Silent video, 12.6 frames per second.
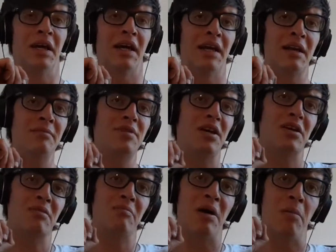And I'm
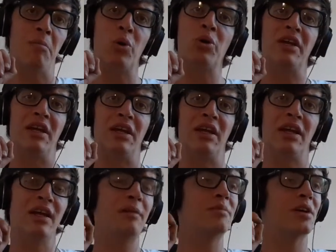talking about Morty.
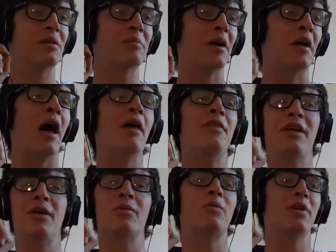And I'm talking about
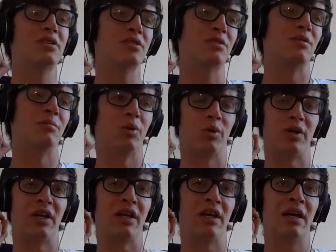the original
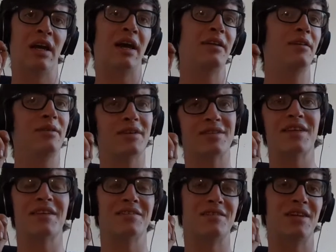Morty. I know that's
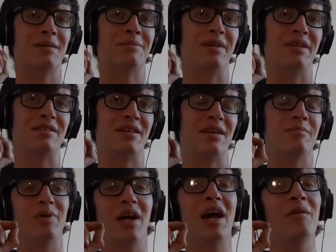not his Japanese name,
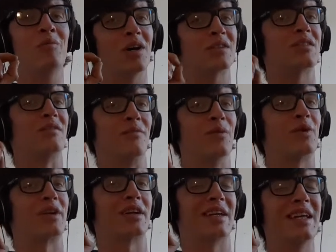but I watched the
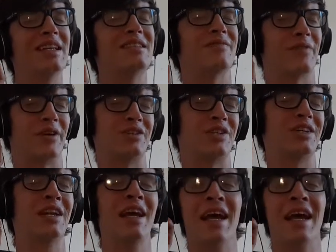4Kids version,